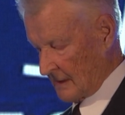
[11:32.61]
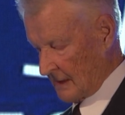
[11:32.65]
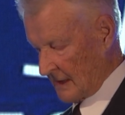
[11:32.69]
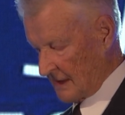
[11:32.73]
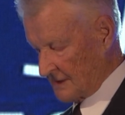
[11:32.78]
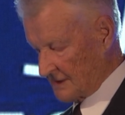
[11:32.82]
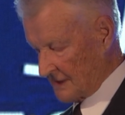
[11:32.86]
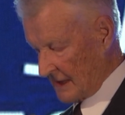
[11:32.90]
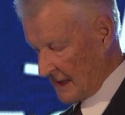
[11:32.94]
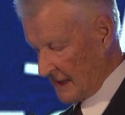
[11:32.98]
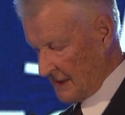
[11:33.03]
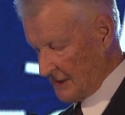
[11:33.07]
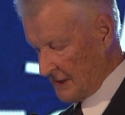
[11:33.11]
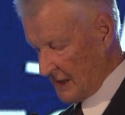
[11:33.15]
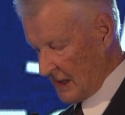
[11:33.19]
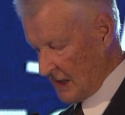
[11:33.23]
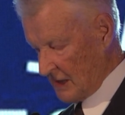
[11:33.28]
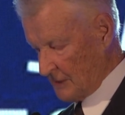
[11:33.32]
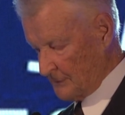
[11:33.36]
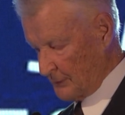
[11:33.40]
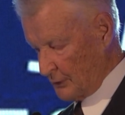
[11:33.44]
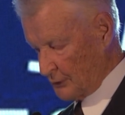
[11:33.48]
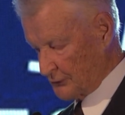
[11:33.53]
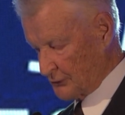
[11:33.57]
and
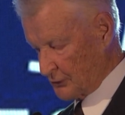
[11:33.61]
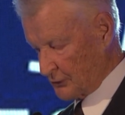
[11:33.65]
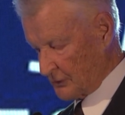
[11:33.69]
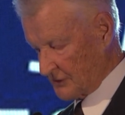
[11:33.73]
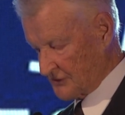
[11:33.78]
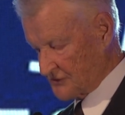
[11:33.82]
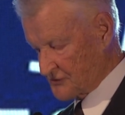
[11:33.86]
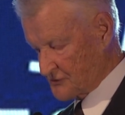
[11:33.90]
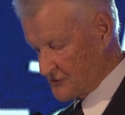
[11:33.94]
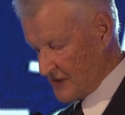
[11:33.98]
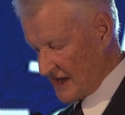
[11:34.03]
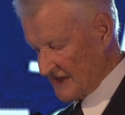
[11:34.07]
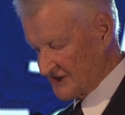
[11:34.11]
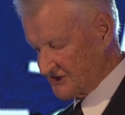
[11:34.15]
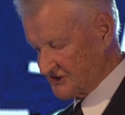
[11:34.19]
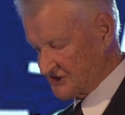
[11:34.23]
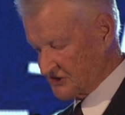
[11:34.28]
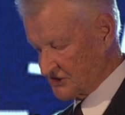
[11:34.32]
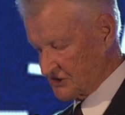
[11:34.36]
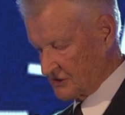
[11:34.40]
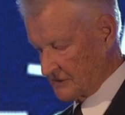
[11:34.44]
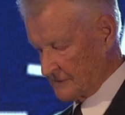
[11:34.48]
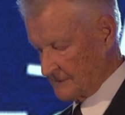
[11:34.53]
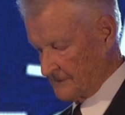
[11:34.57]
unable to
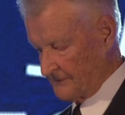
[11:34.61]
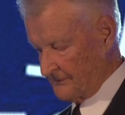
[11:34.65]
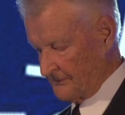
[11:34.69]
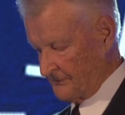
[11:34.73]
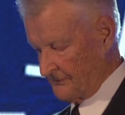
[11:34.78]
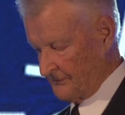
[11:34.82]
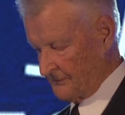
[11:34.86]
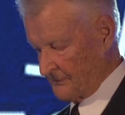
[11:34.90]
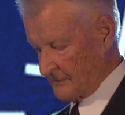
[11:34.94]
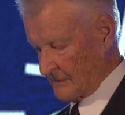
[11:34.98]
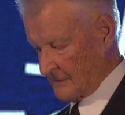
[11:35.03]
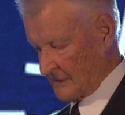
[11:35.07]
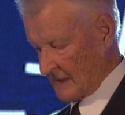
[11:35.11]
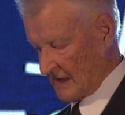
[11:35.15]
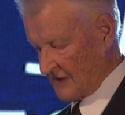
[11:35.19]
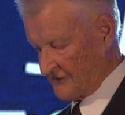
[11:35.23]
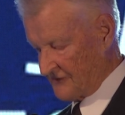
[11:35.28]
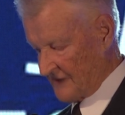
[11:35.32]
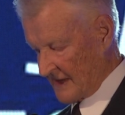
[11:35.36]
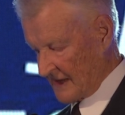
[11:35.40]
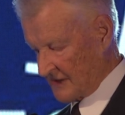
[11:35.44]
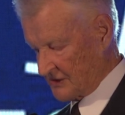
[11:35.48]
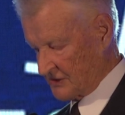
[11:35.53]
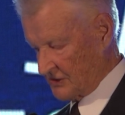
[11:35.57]
address
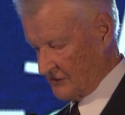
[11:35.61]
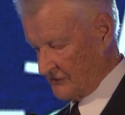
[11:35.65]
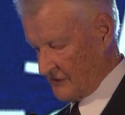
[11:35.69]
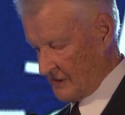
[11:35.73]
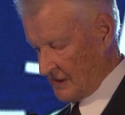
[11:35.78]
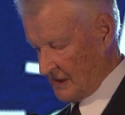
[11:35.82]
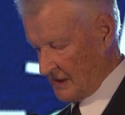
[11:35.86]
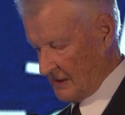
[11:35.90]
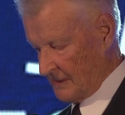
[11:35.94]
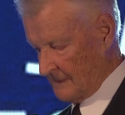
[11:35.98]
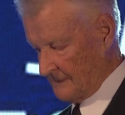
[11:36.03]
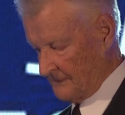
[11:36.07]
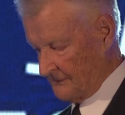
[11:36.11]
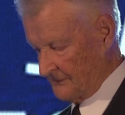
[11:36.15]
effectively